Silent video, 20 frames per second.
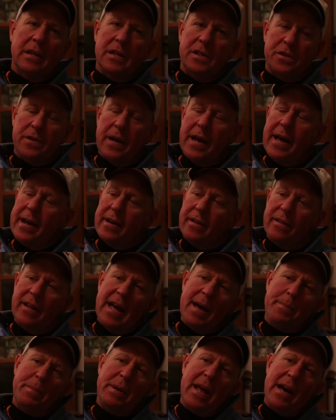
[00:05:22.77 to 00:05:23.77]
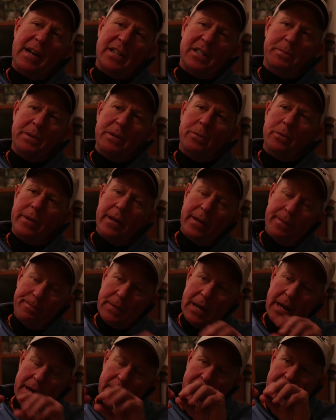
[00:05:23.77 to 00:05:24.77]
so I had a laminectomy where they
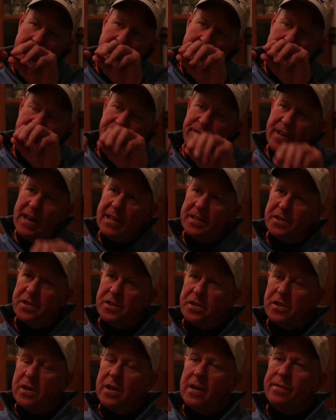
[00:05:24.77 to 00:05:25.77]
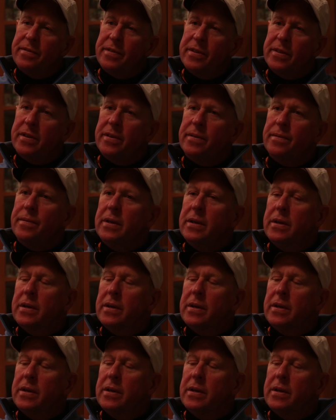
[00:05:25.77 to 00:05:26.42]
kind of cut the facets off the